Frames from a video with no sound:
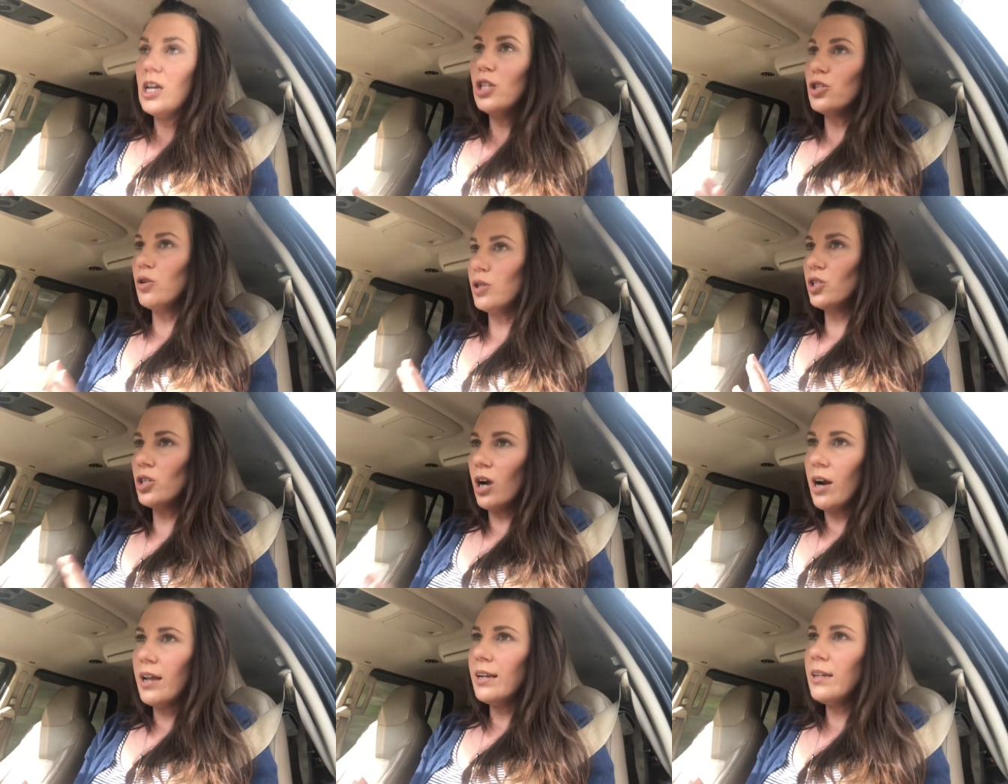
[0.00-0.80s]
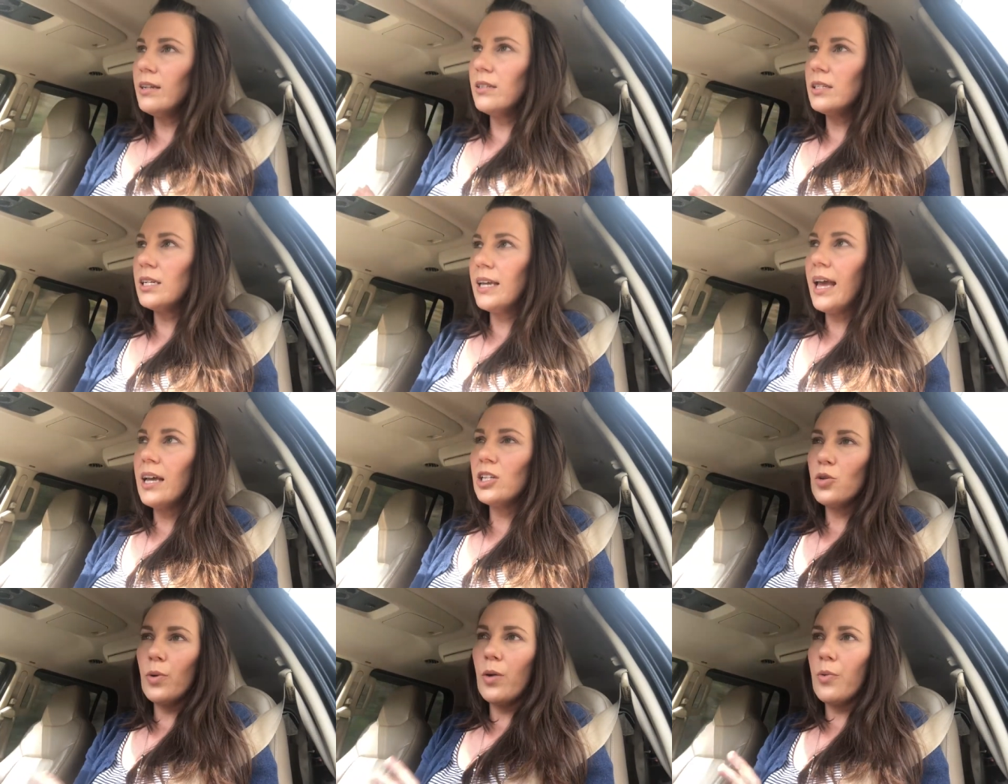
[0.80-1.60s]
So it's starting to get
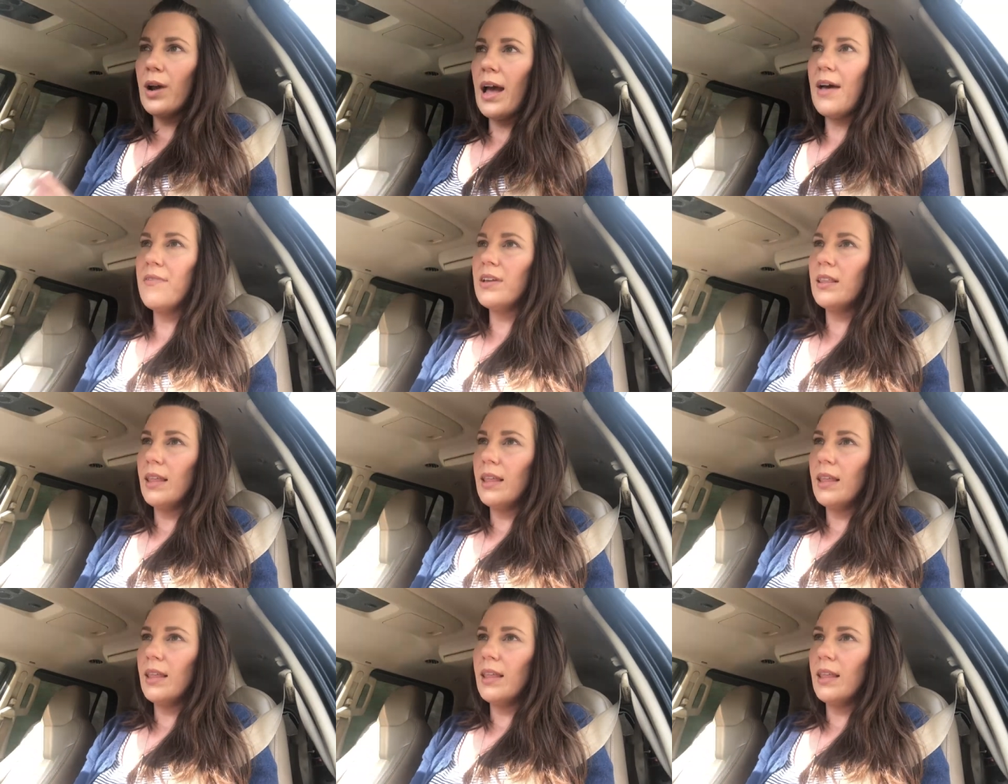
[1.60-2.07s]
to where we're having,